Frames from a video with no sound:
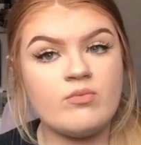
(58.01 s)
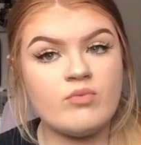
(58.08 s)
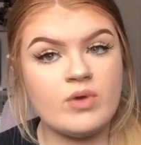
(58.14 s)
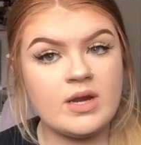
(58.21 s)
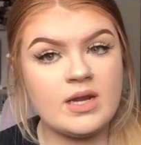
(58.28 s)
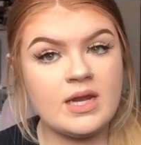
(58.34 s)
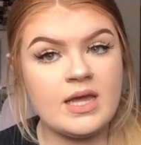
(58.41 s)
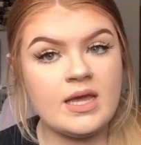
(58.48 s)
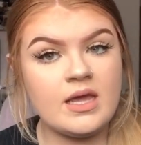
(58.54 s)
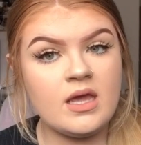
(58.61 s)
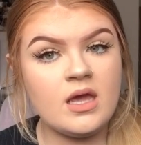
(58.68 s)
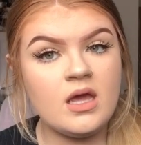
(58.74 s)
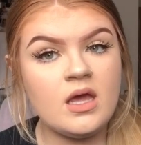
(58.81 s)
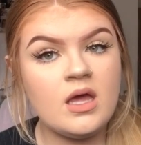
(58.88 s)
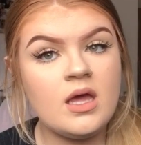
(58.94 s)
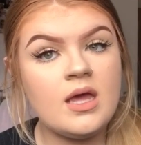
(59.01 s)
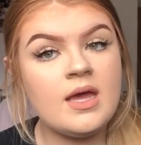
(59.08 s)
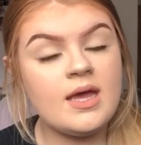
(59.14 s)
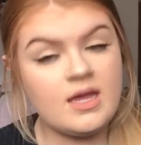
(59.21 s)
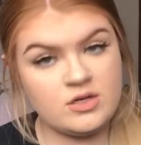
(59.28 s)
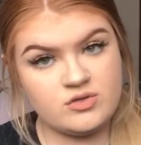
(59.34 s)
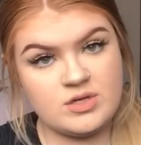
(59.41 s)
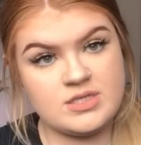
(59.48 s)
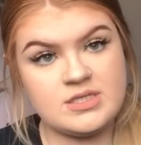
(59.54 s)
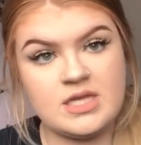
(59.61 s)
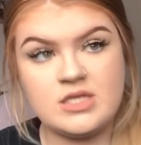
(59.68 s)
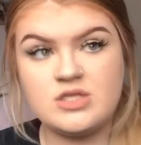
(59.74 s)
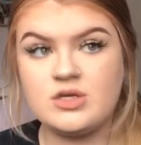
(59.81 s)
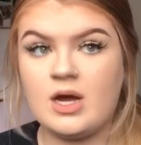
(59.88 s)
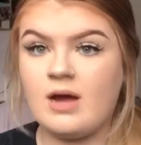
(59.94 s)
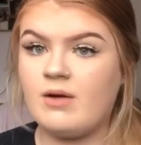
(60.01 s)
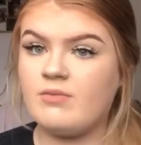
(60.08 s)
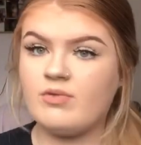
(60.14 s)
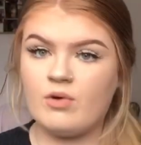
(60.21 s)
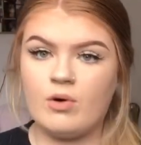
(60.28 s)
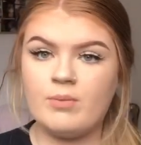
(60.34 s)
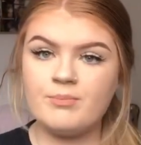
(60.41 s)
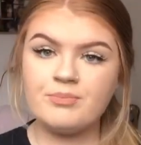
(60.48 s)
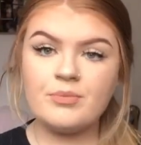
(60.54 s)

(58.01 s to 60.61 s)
really interesting, so I thought,